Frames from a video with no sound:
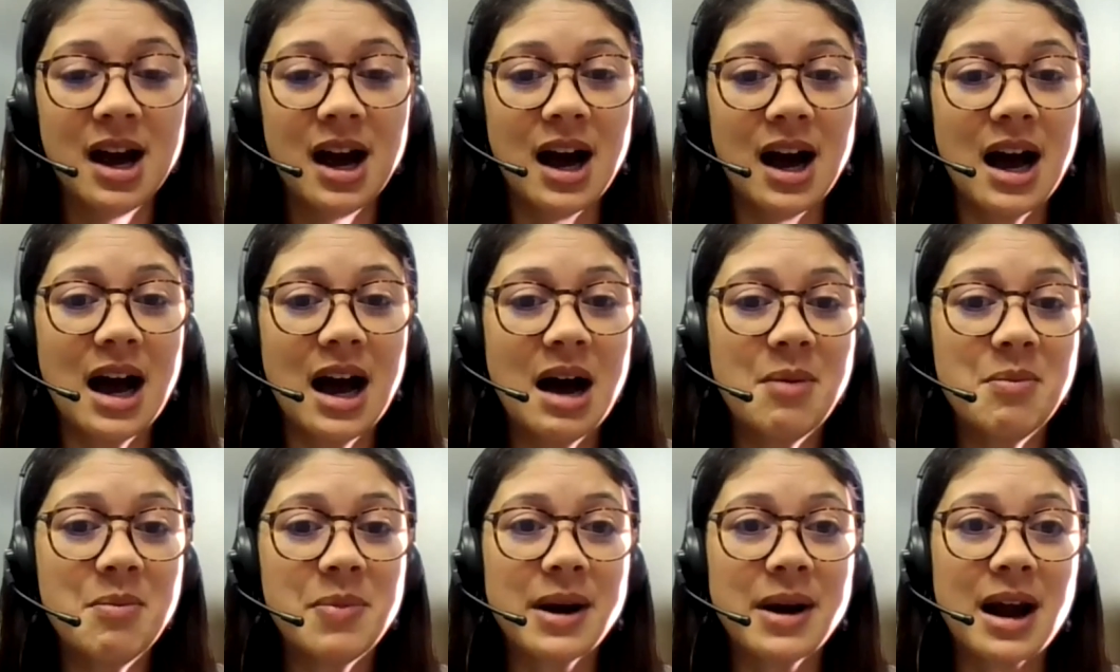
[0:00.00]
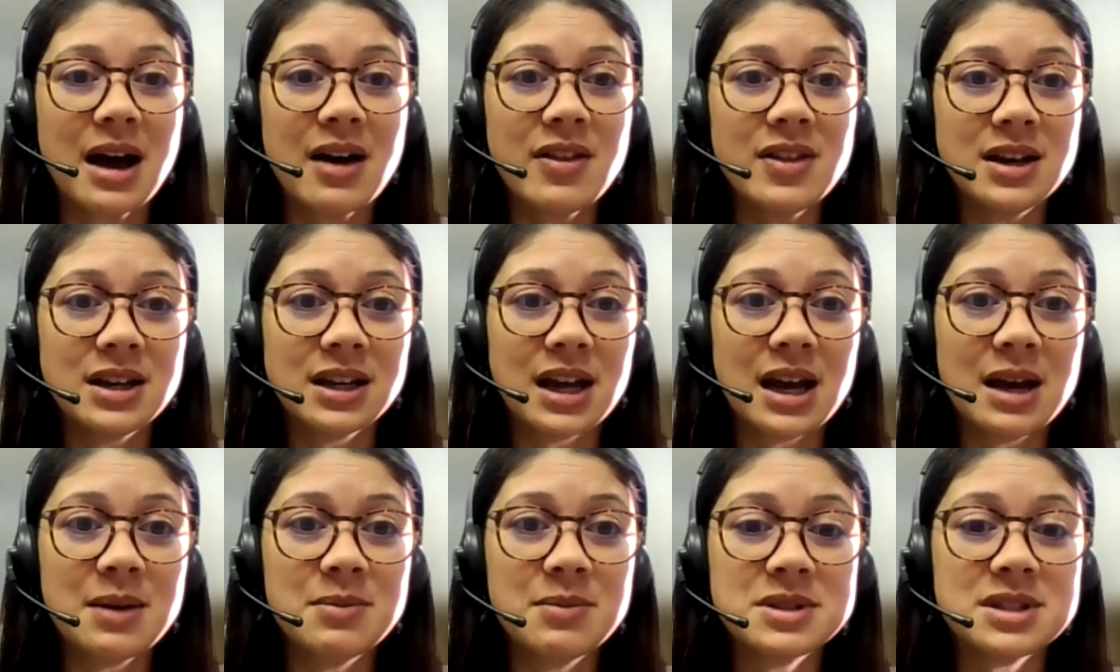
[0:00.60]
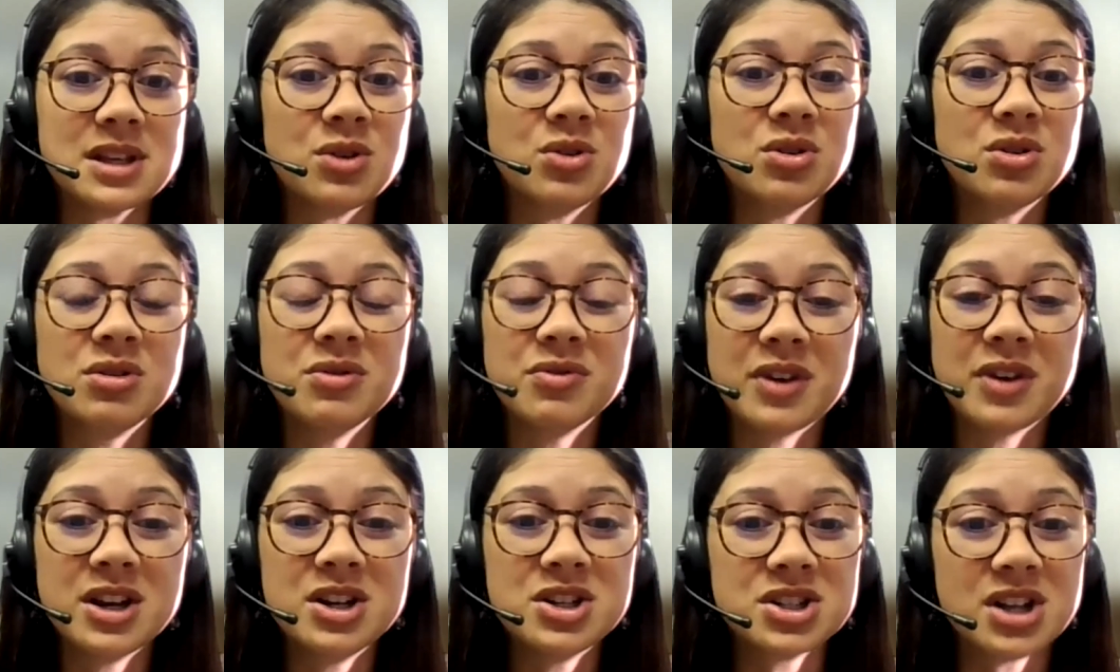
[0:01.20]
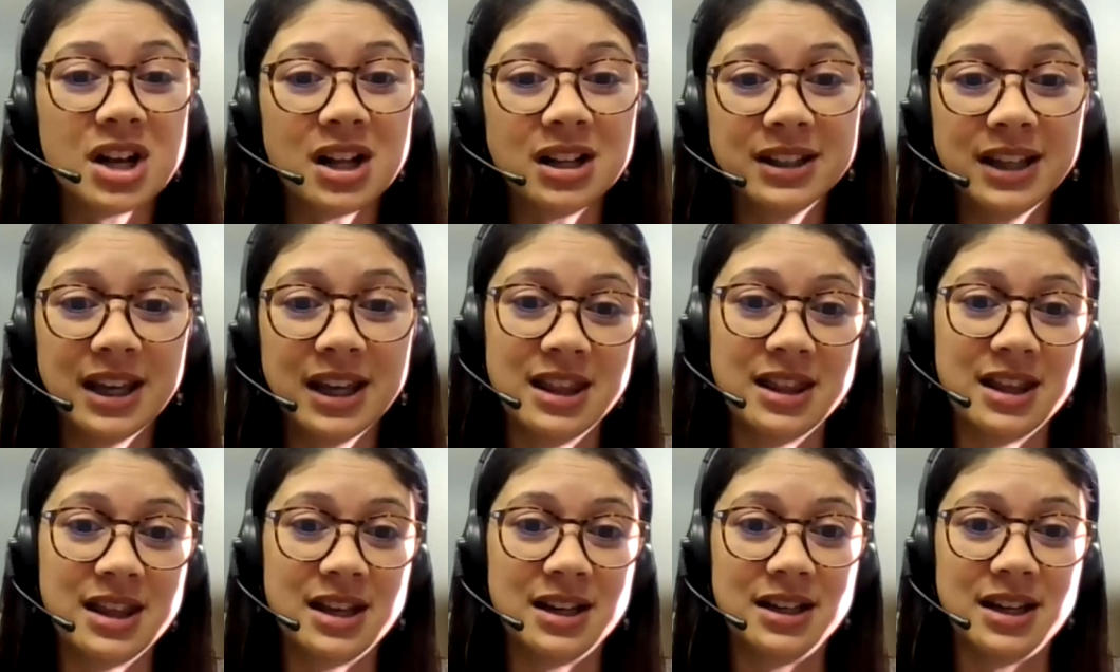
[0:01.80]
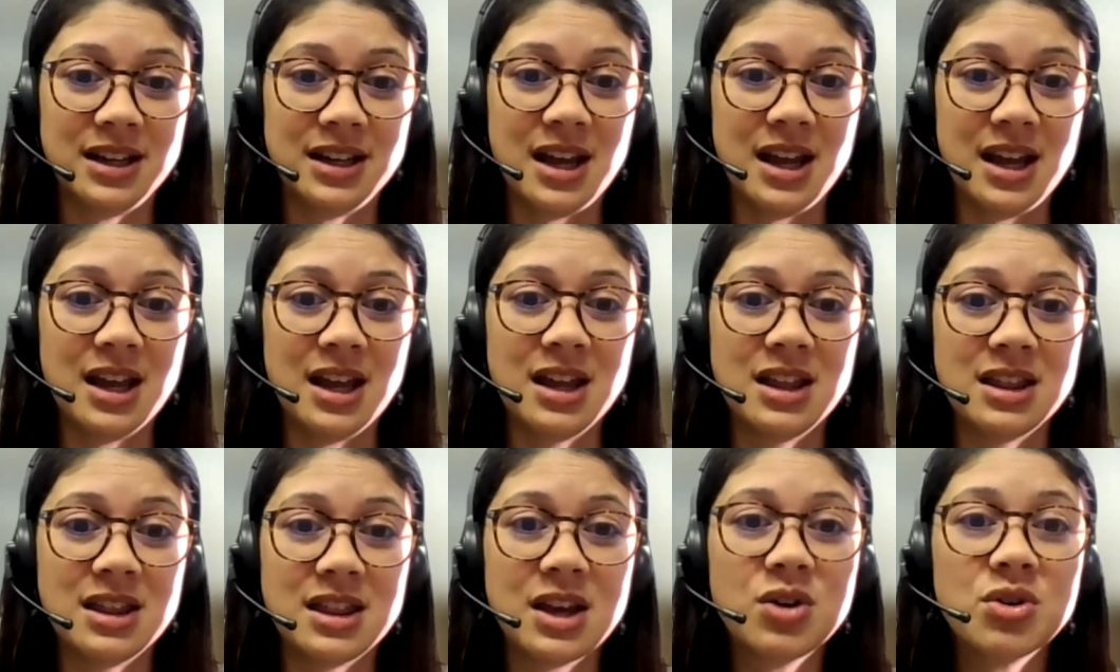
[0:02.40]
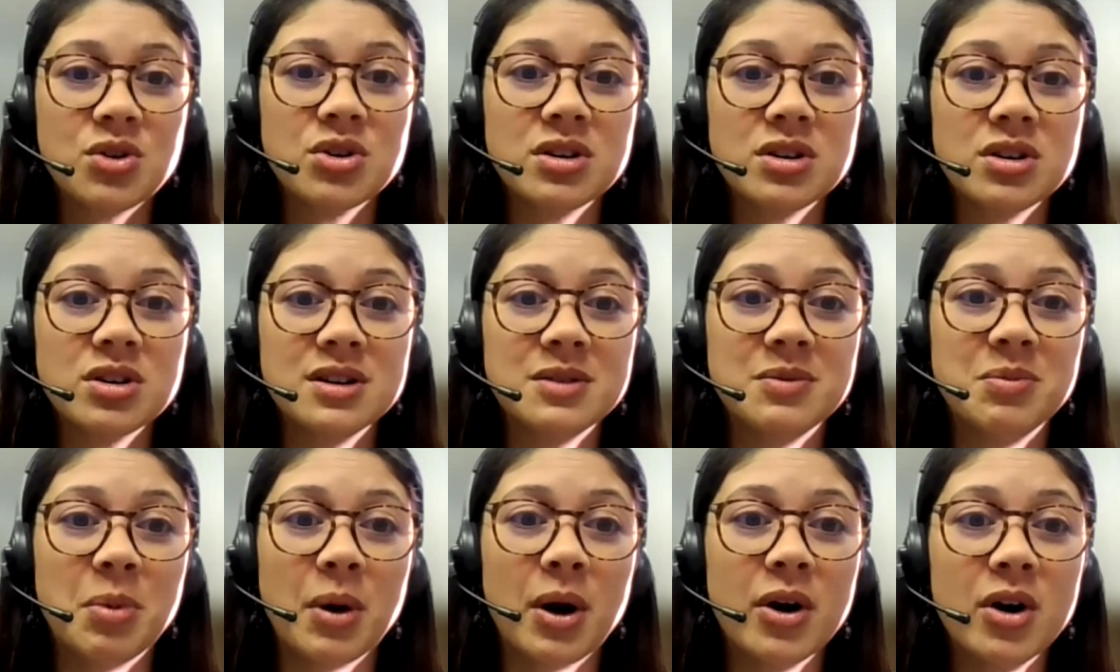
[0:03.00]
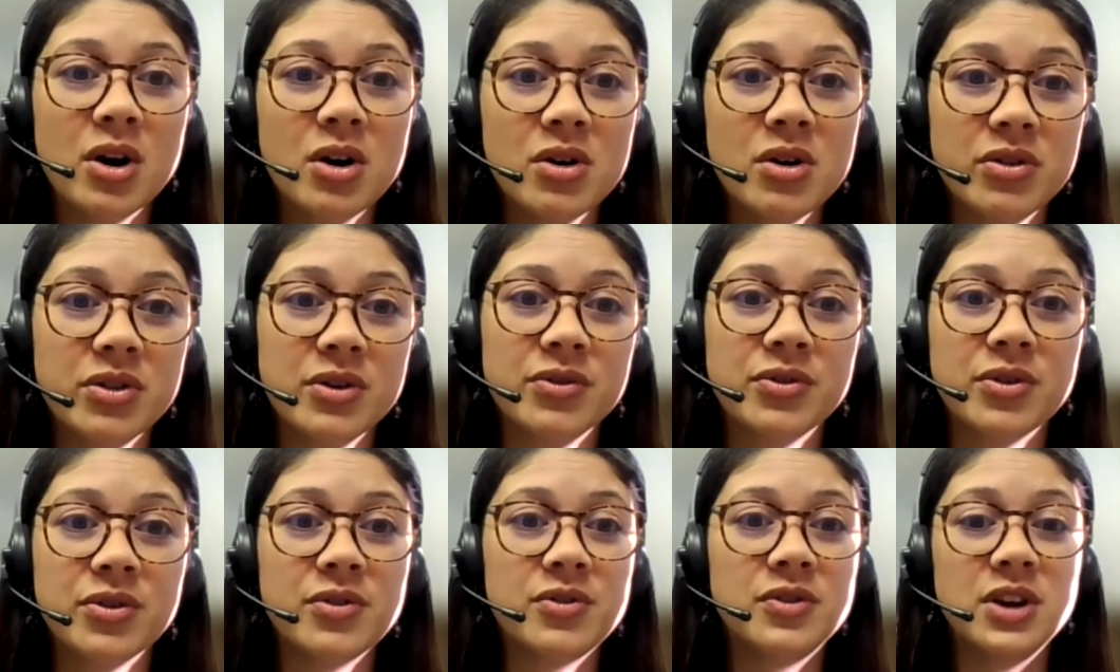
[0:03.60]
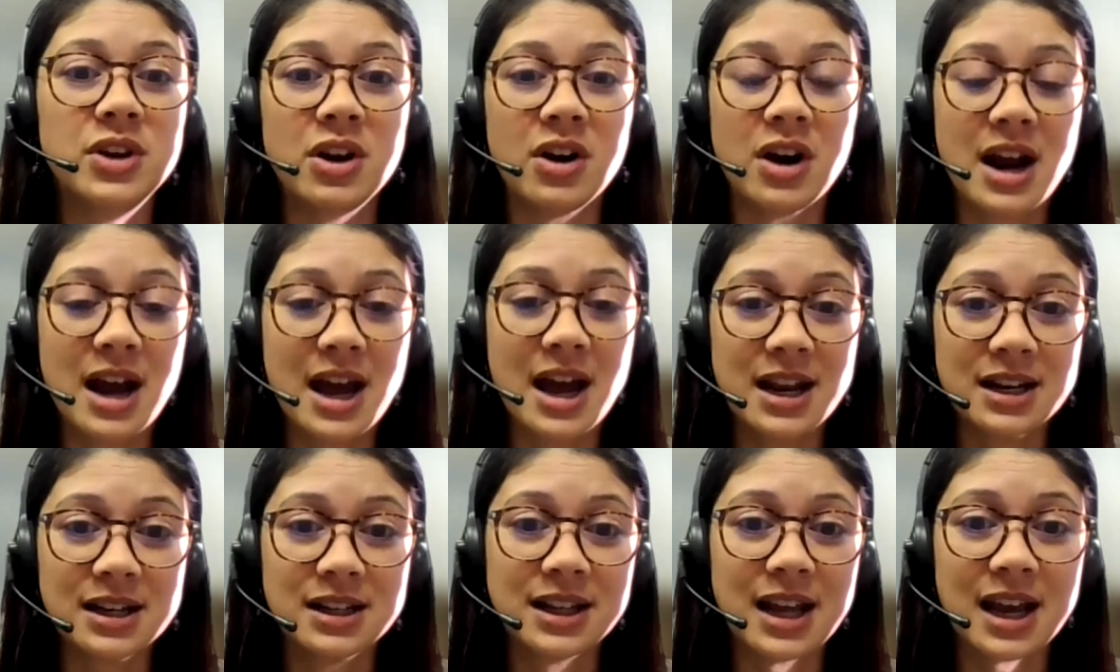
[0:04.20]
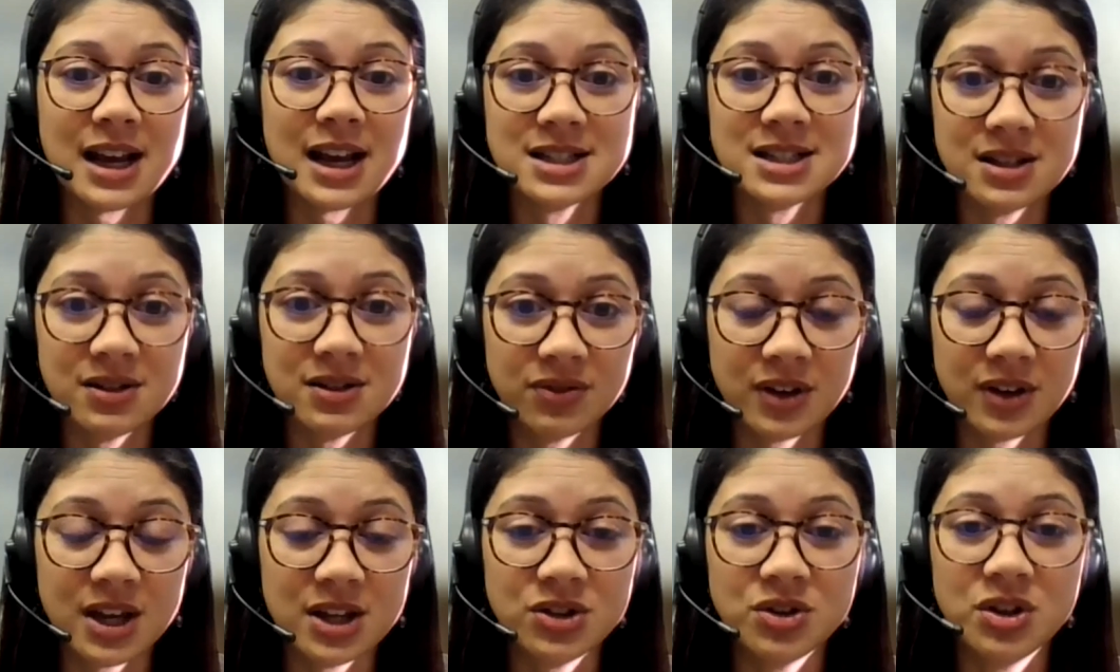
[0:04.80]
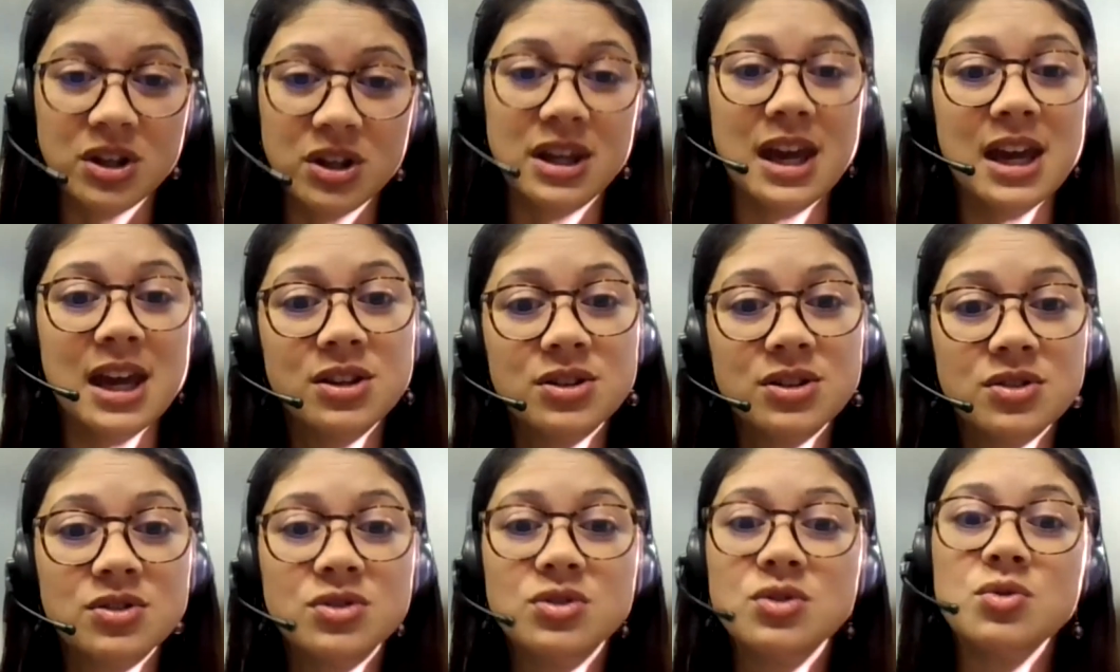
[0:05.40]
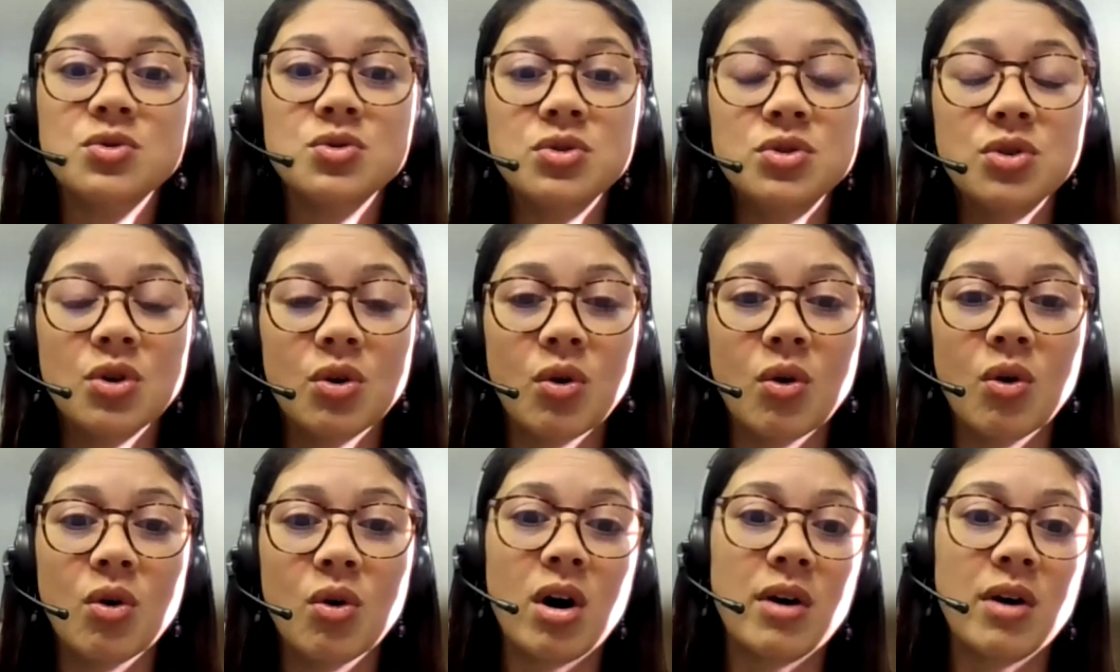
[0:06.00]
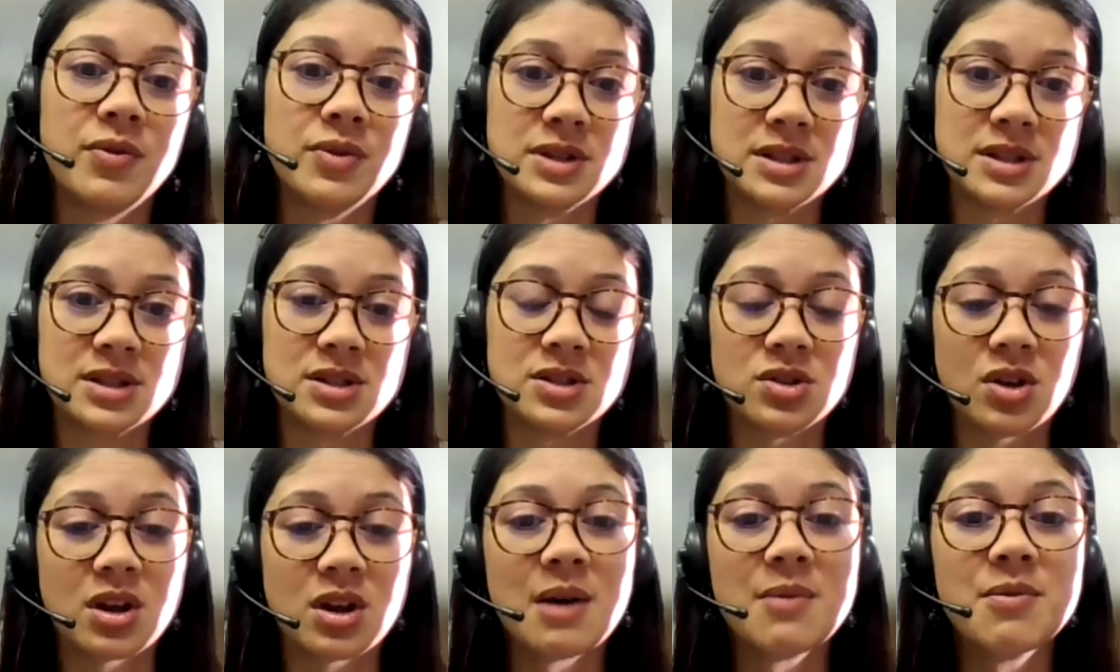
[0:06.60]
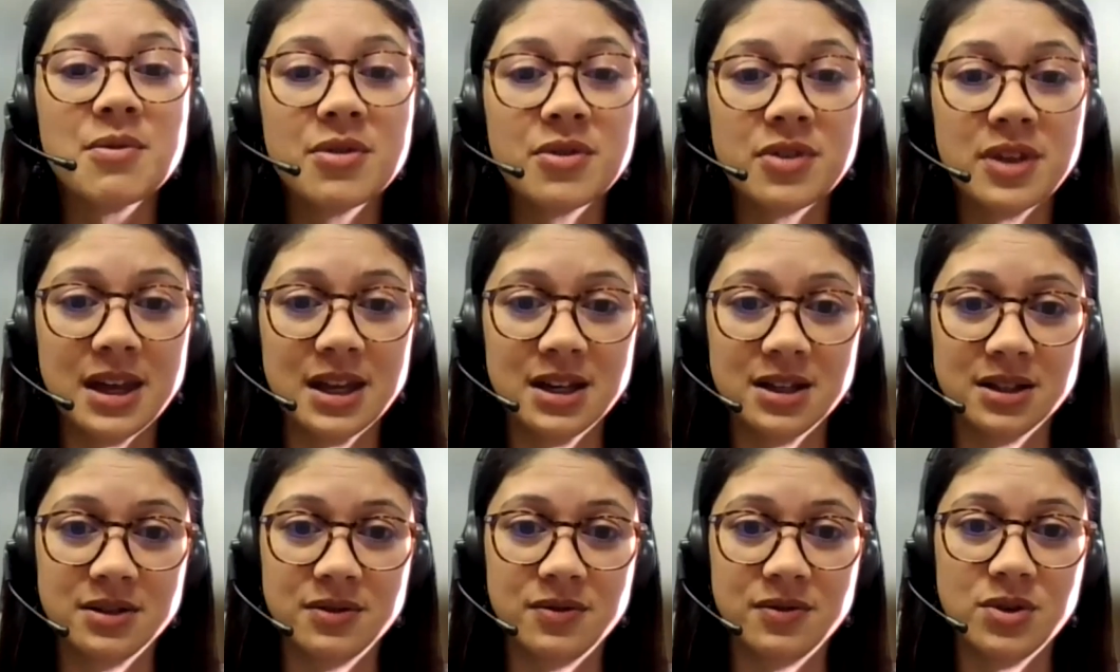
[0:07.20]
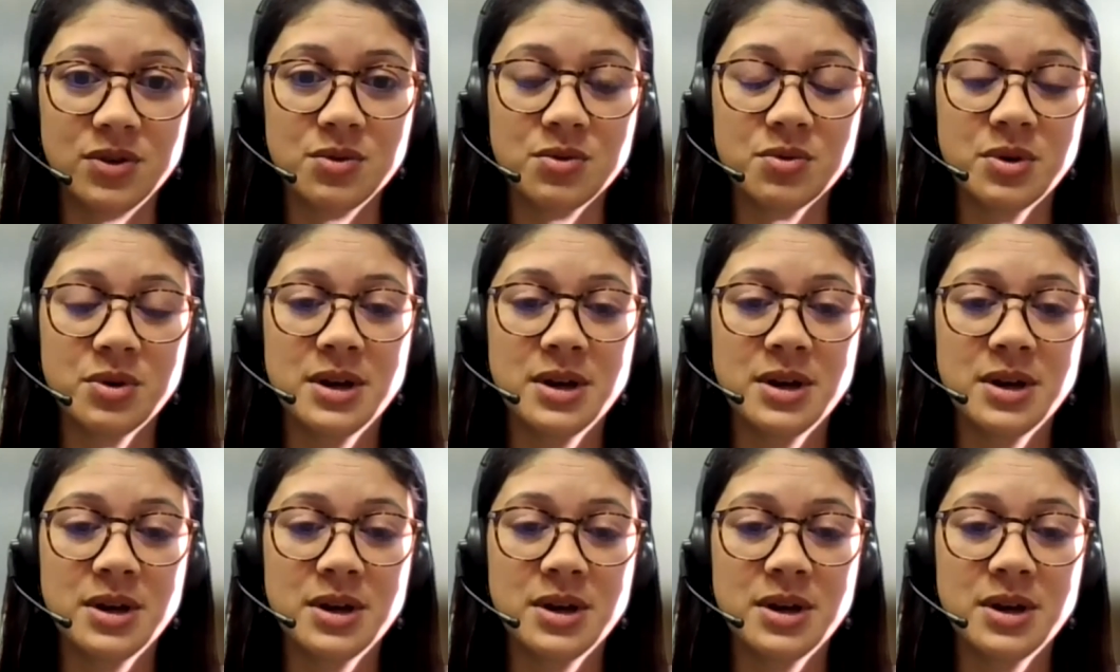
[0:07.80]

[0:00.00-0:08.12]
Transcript: But other times they couldn't find childcare that day. They couldn't borrow the 50 Rand taxi fare to get to your offices to come for the interview.